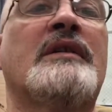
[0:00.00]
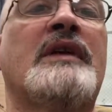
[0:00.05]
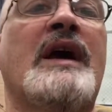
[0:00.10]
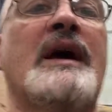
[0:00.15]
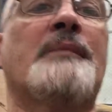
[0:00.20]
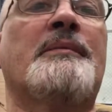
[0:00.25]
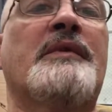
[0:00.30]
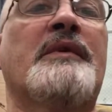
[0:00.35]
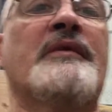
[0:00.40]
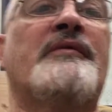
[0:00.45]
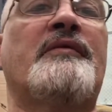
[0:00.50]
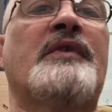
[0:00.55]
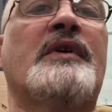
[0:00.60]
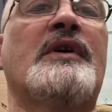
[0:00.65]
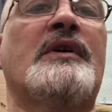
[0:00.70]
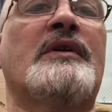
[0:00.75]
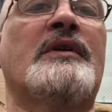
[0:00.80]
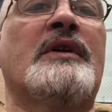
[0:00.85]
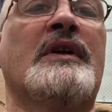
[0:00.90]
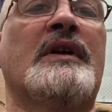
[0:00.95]
Tap the
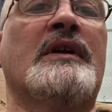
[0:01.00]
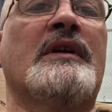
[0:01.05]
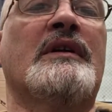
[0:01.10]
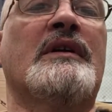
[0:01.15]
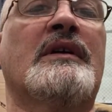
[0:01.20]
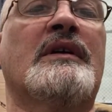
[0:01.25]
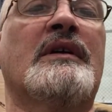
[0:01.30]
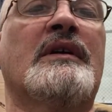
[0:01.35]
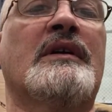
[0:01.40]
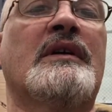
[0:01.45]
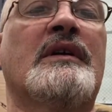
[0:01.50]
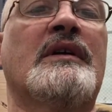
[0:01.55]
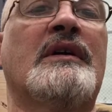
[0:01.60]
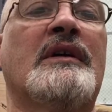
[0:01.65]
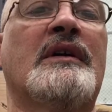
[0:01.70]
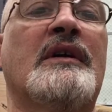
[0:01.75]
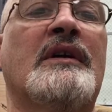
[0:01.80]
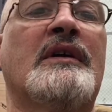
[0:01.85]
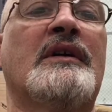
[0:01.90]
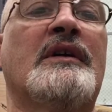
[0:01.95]
phone and
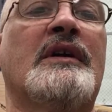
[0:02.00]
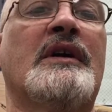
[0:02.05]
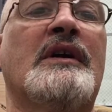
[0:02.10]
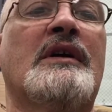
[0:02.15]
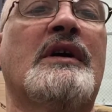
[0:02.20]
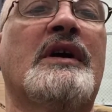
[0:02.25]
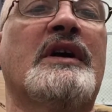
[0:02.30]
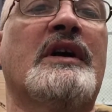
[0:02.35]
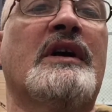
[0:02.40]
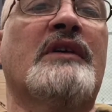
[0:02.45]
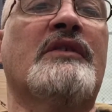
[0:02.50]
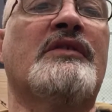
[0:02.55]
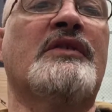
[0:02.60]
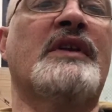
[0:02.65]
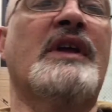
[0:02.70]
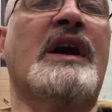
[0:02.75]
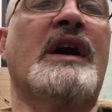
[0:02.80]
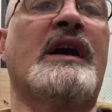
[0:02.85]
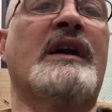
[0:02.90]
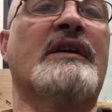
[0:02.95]
no, I guess
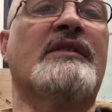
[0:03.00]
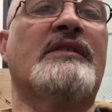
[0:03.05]
not.